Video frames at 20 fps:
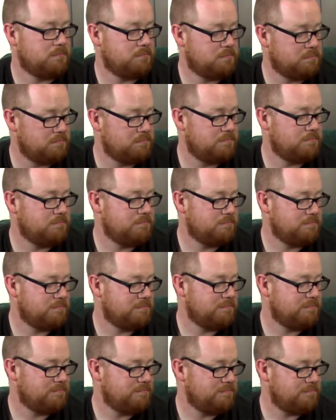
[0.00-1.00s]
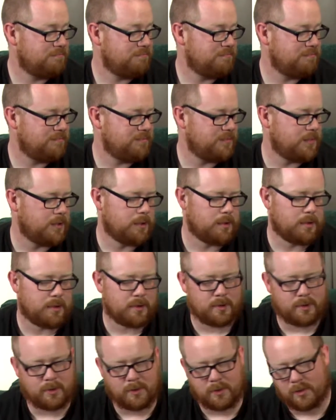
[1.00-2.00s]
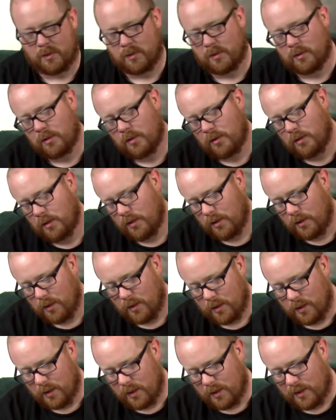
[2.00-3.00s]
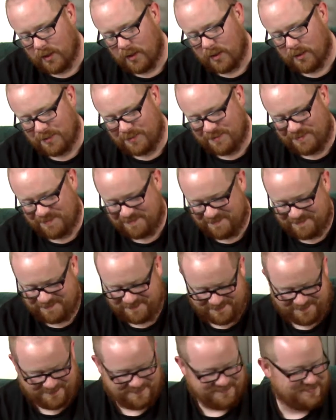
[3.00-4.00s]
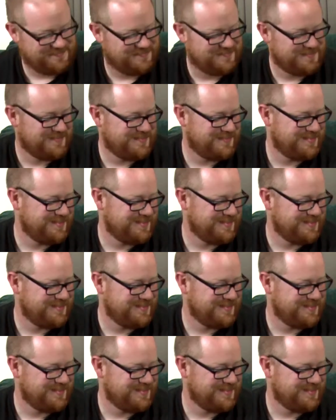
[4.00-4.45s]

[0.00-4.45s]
No words are spoken by the person on screen.